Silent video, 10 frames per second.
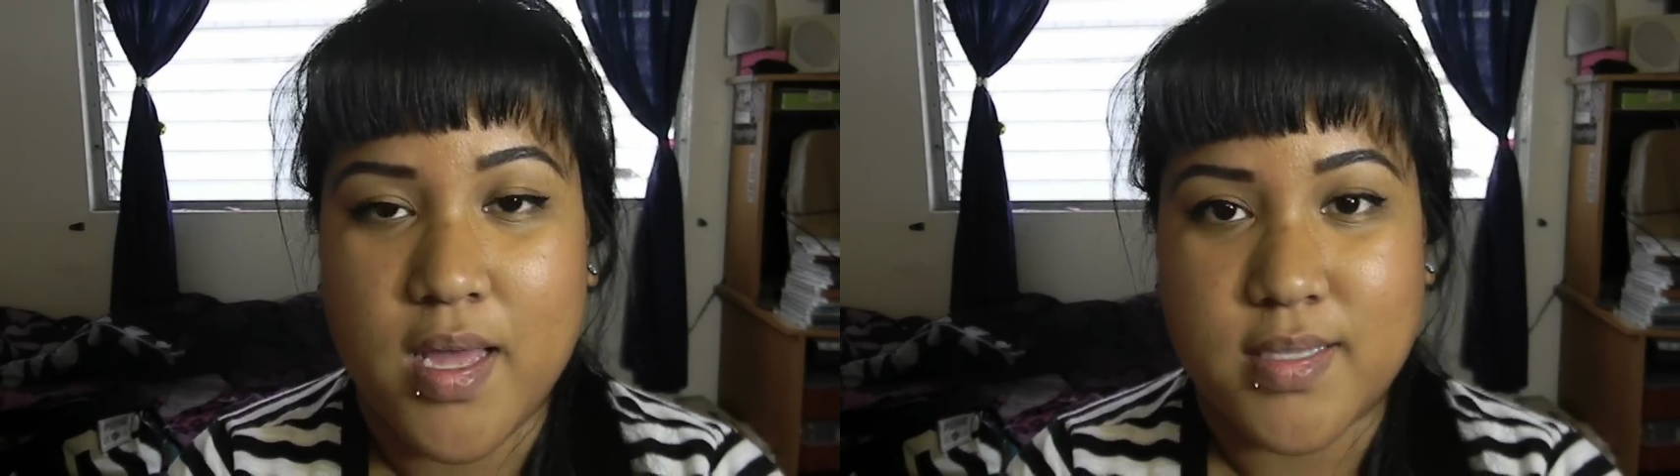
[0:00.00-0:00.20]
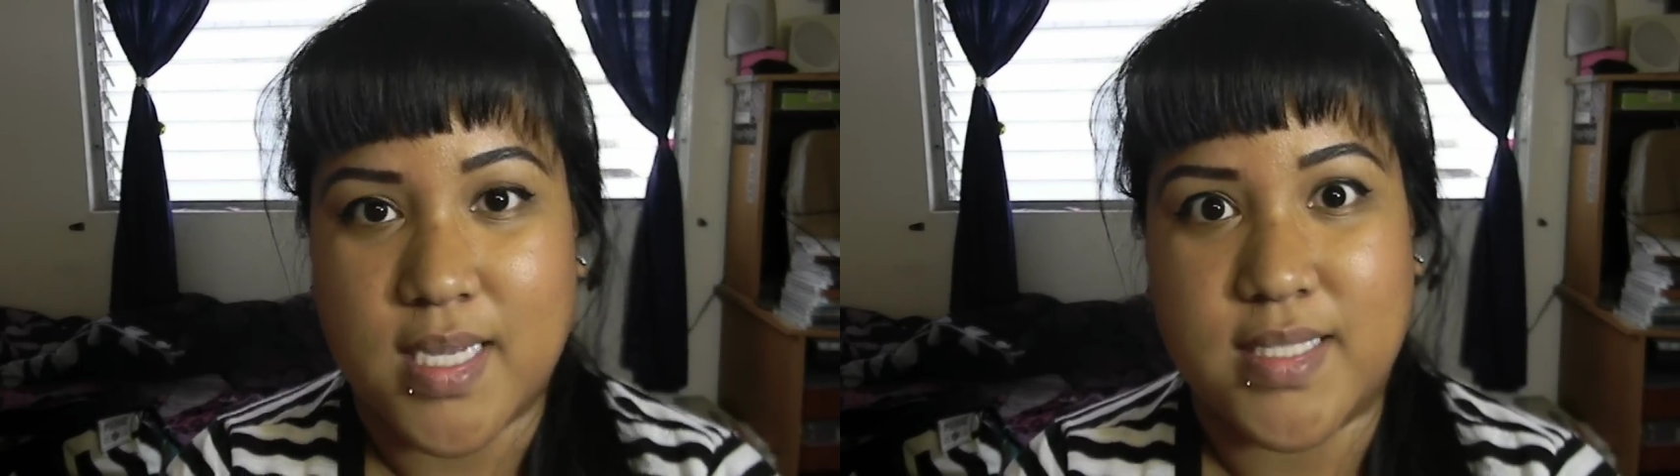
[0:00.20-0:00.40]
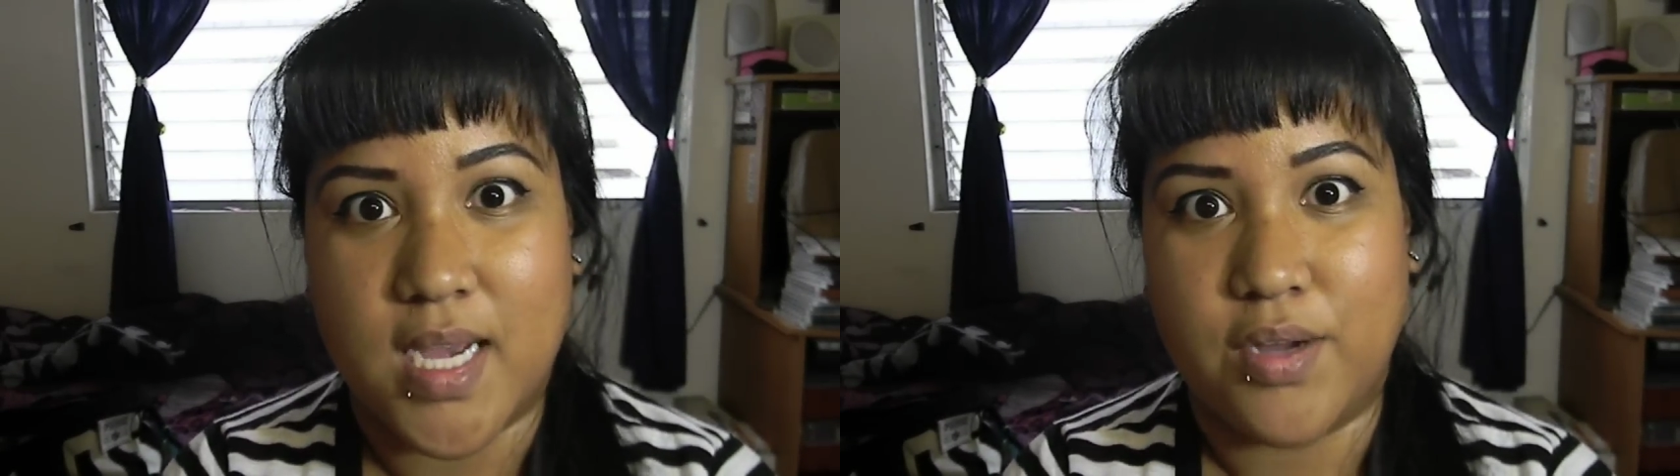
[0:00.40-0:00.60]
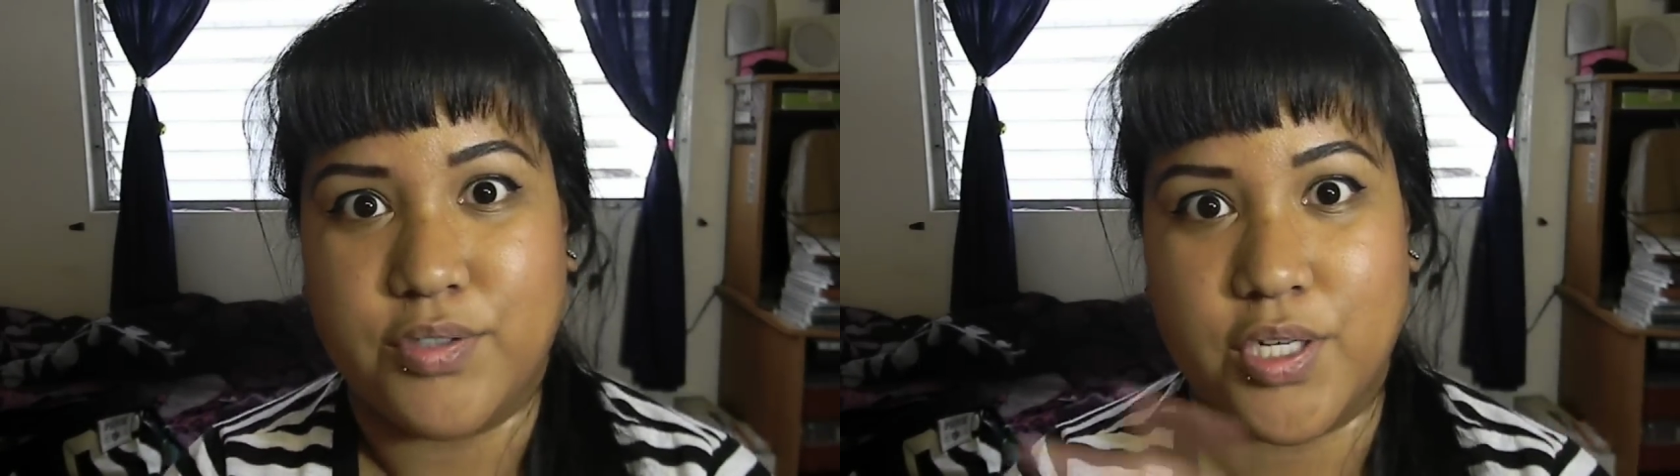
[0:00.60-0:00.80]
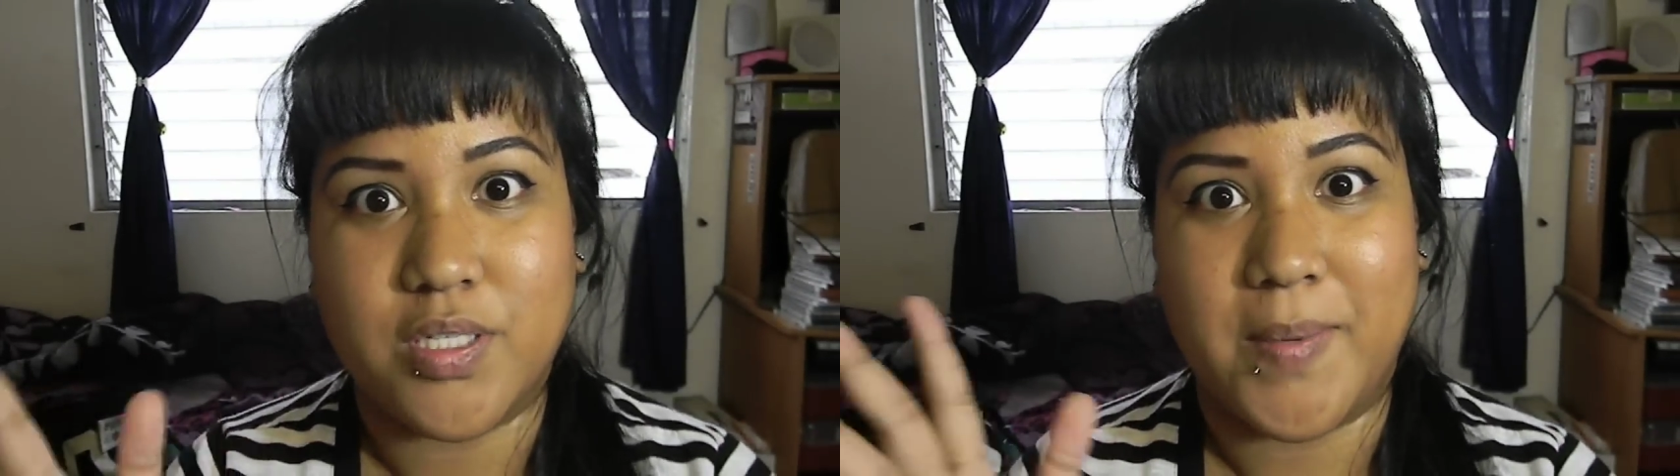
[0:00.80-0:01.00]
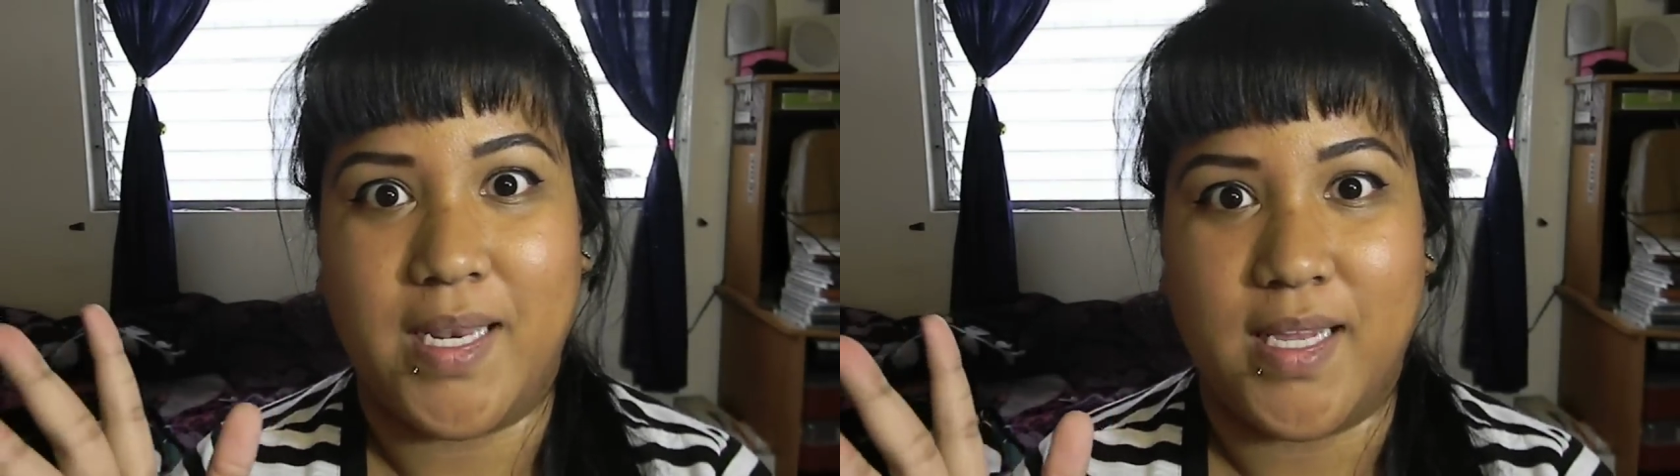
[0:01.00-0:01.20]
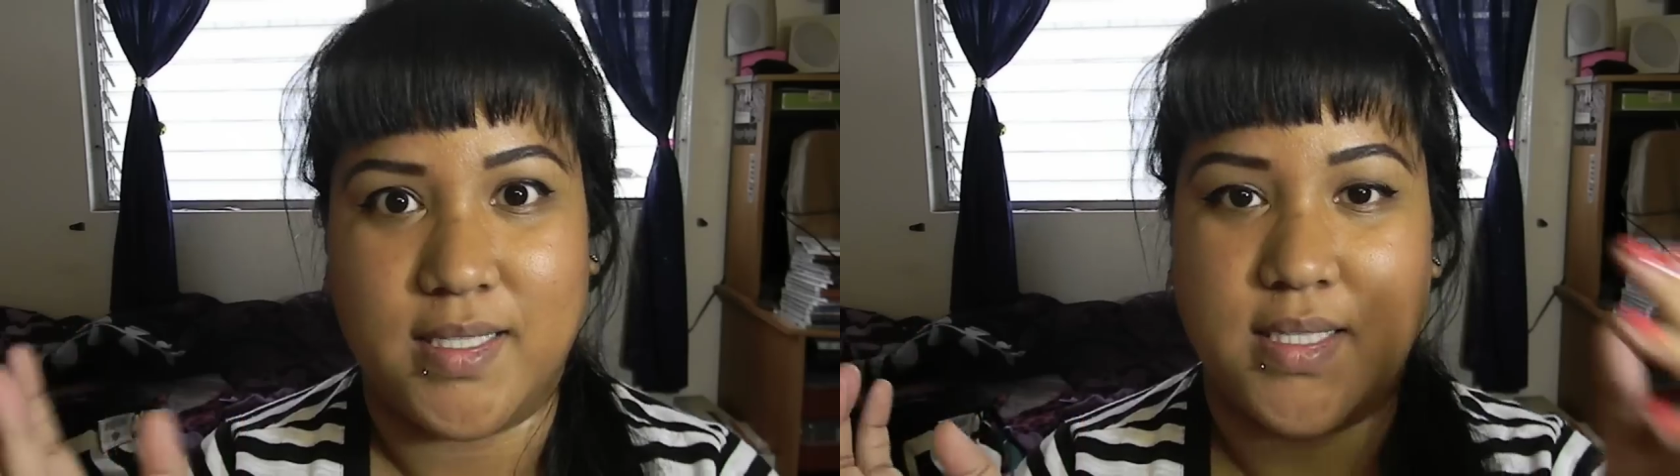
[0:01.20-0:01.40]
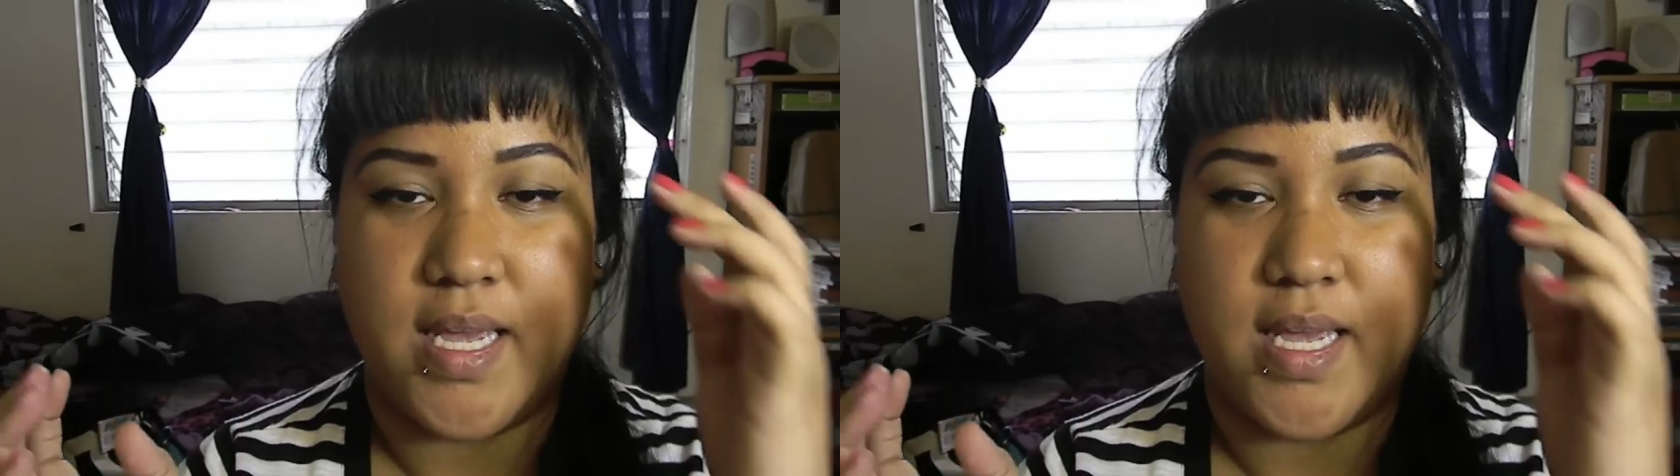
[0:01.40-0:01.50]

sat down, turned on my lights,